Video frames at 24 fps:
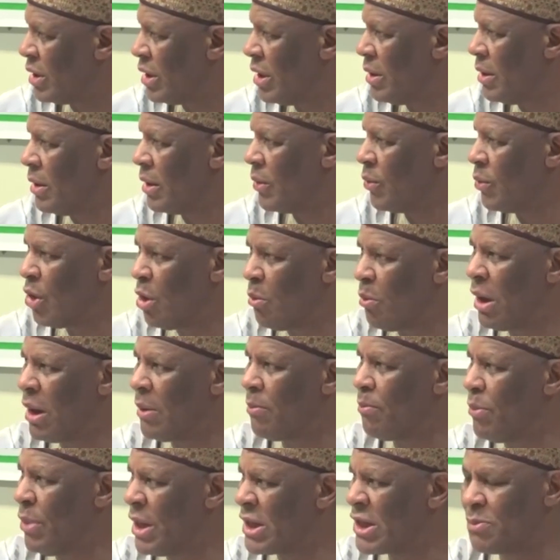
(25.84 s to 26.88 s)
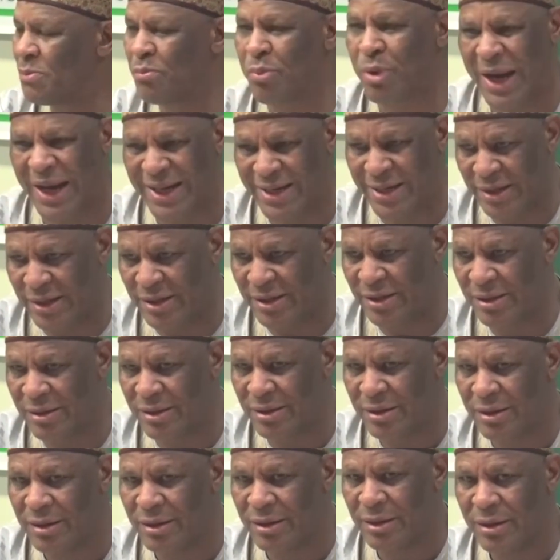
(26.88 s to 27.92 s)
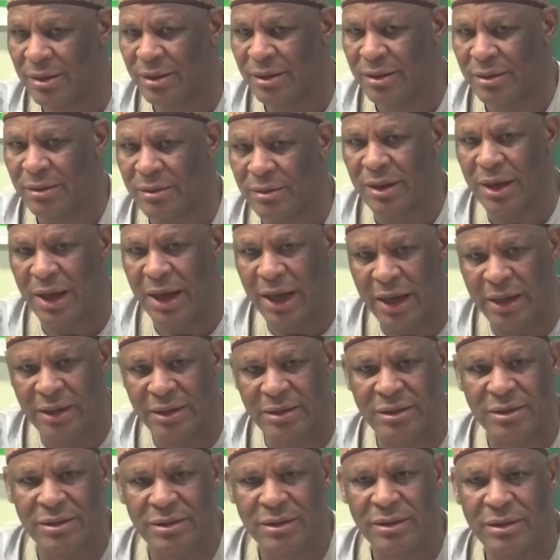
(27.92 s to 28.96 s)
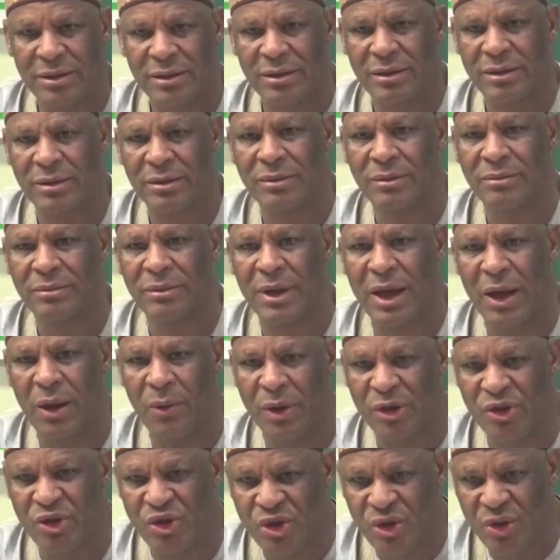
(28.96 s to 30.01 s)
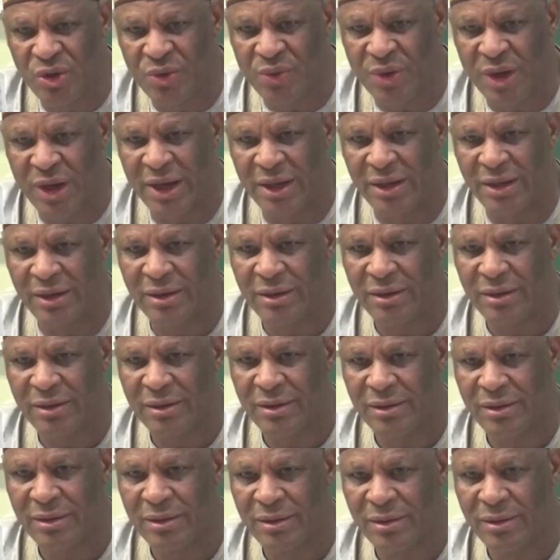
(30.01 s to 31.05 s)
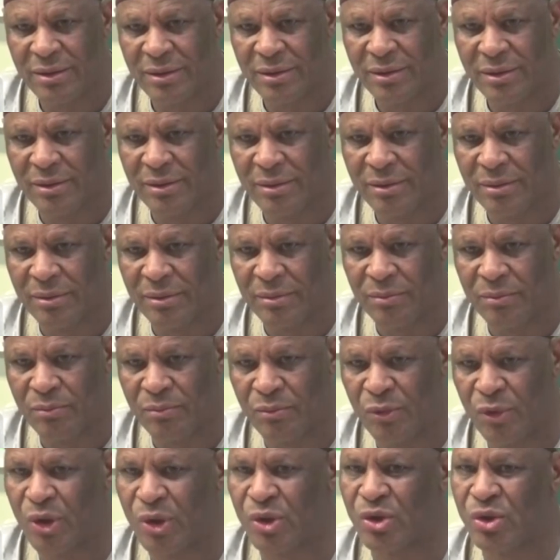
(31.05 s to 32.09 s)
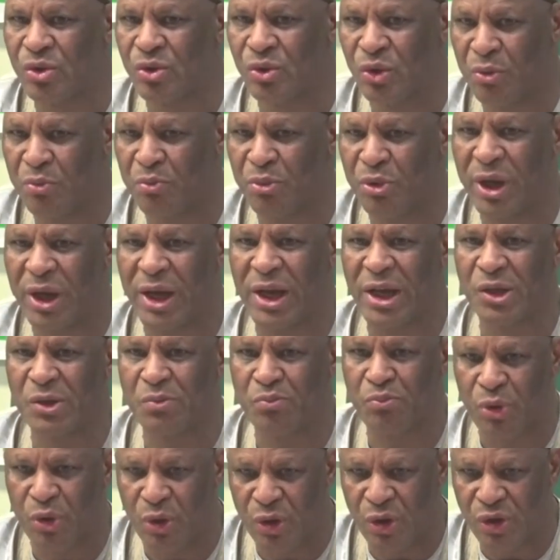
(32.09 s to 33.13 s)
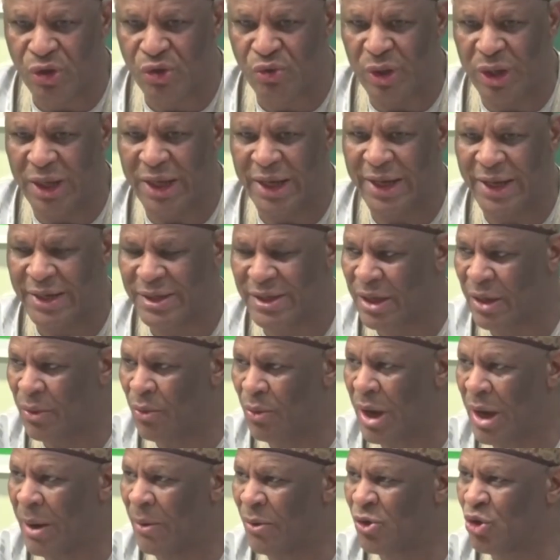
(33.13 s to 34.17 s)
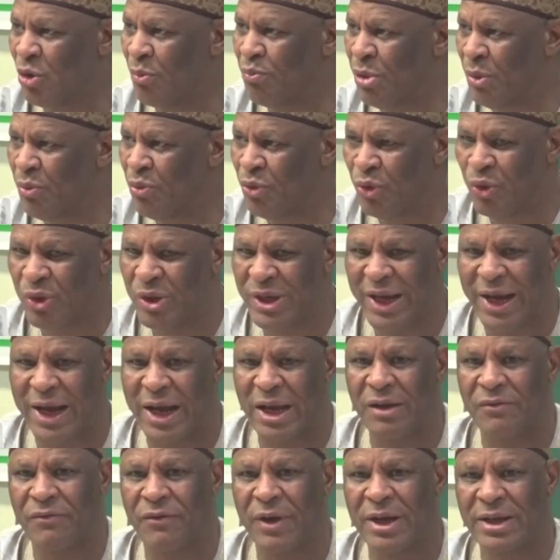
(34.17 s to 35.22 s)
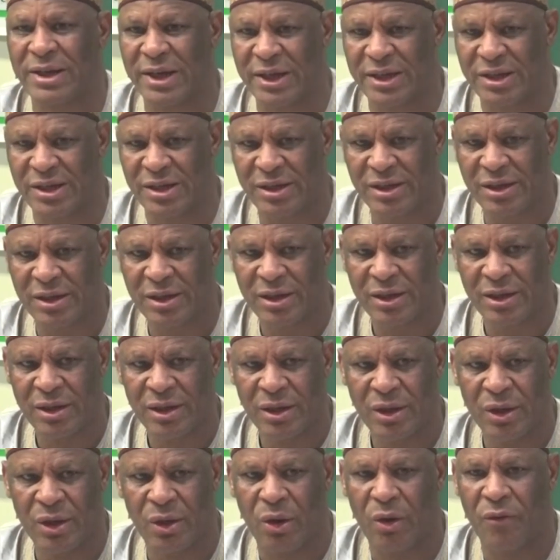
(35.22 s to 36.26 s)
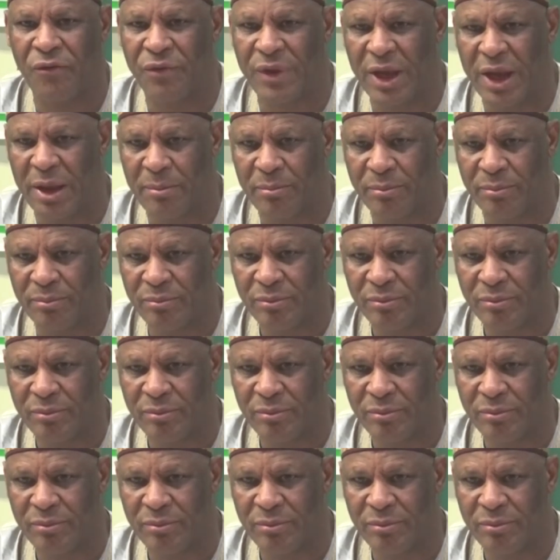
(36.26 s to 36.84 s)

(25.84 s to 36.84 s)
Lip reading: the global best practice. And our children must not be exposed to an extent where some people take advantage of them